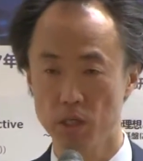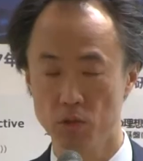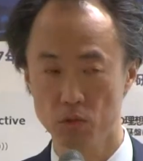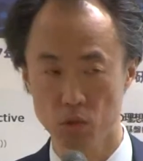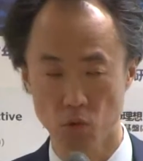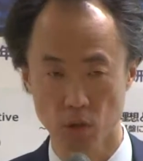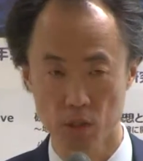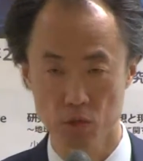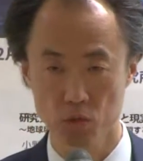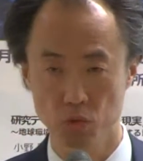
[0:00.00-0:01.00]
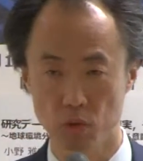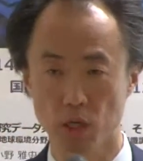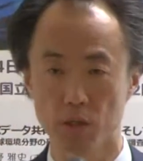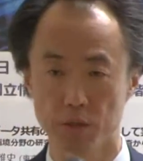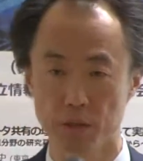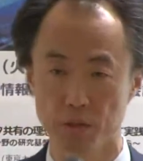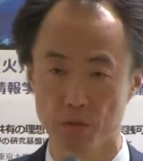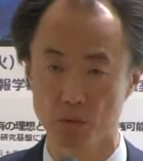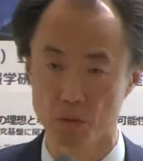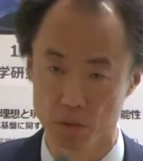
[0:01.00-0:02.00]
Firstly, you have
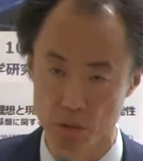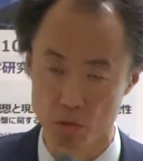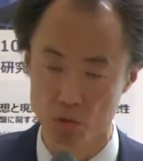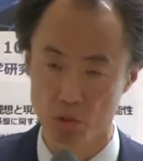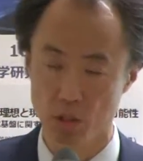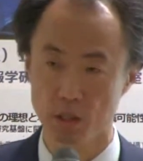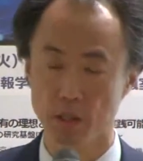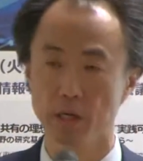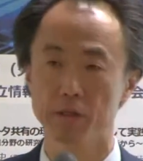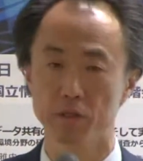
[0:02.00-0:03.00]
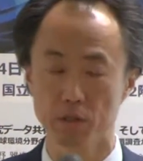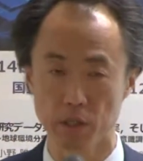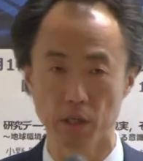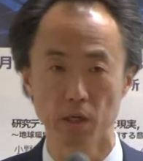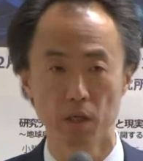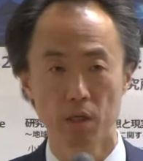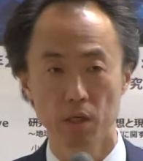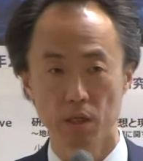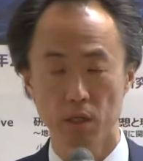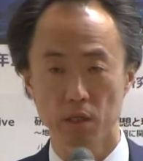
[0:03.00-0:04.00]
to archive data so that it
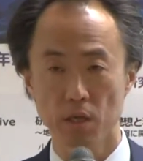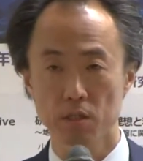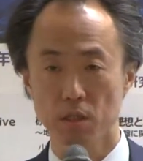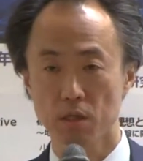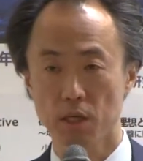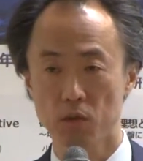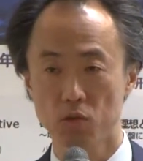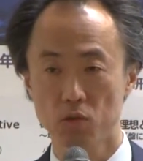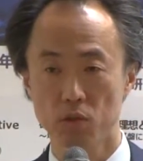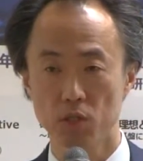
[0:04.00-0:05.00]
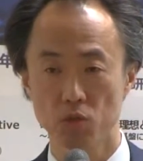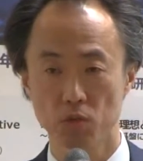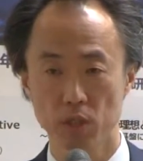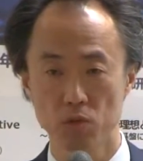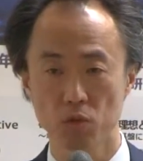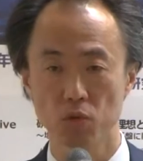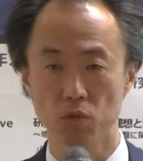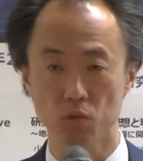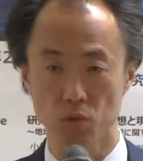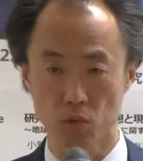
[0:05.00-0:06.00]
won't get lost. And the other
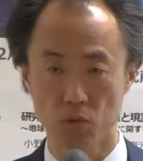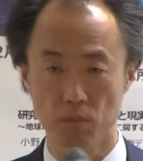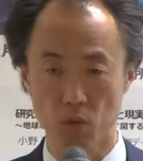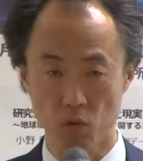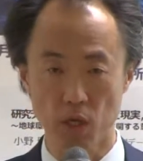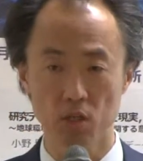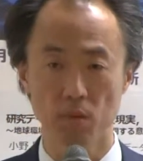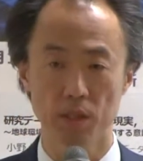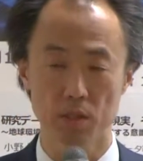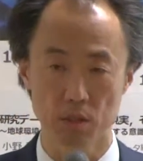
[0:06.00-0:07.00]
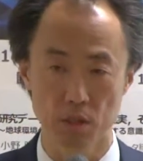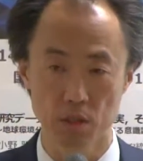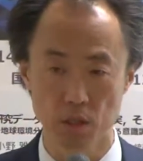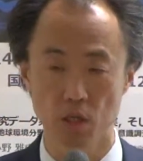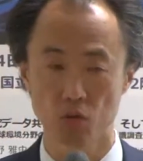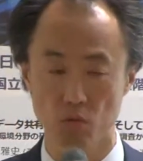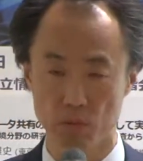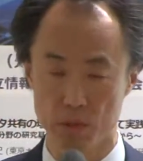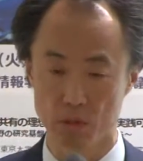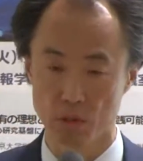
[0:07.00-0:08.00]
is to make the data
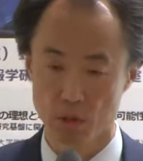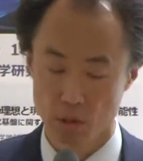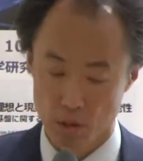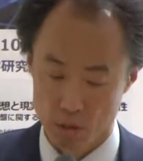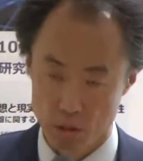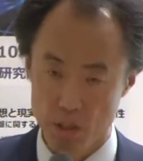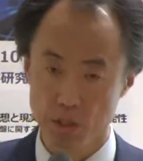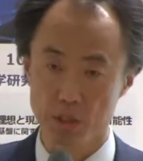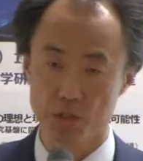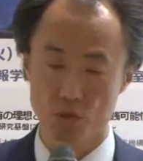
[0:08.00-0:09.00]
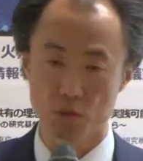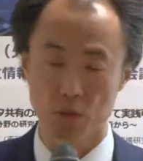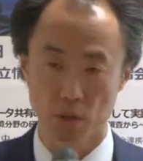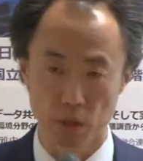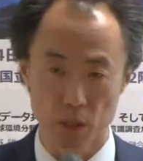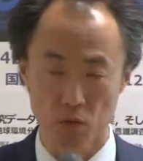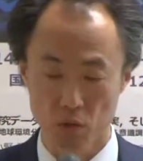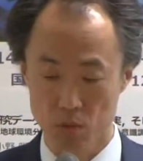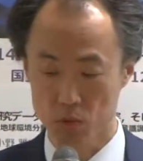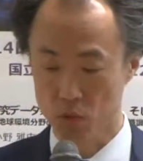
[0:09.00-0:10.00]
retrievable and
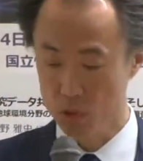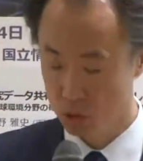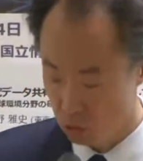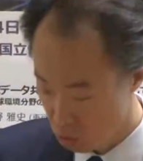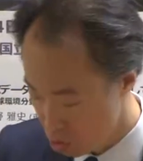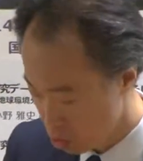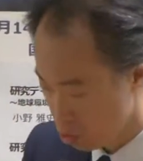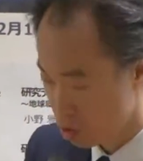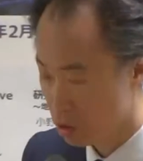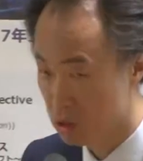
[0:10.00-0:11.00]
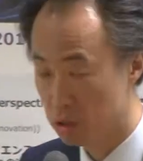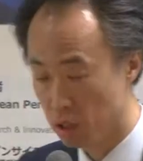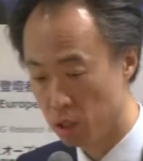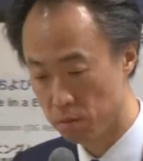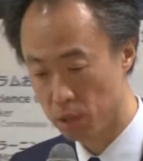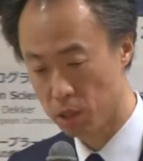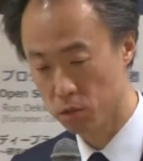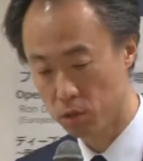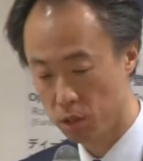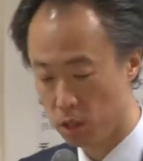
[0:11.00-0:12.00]
searchable. And for the
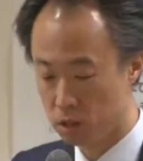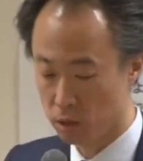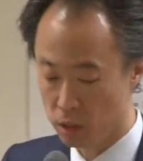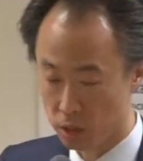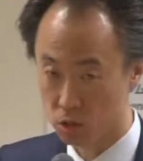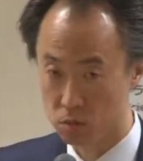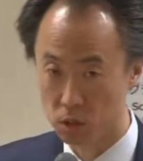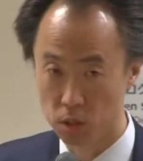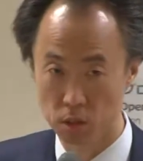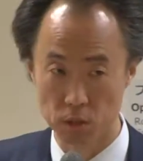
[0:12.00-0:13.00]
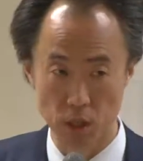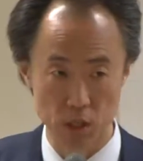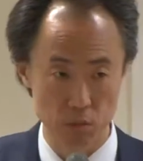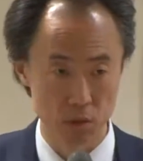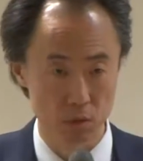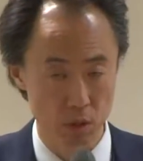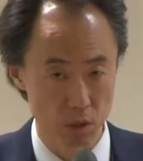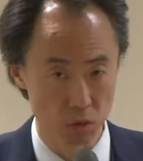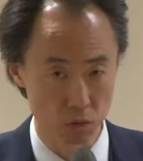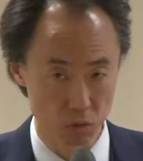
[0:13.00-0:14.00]
former, as a national
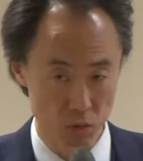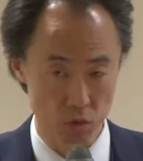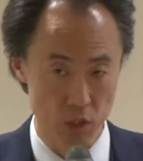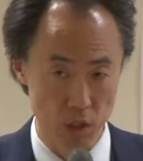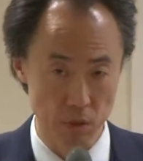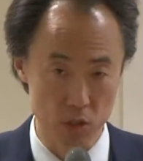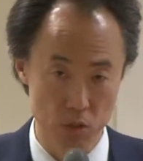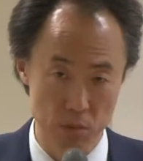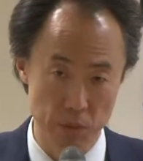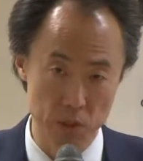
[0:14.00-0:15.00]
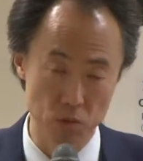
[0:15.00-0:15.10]
policy, the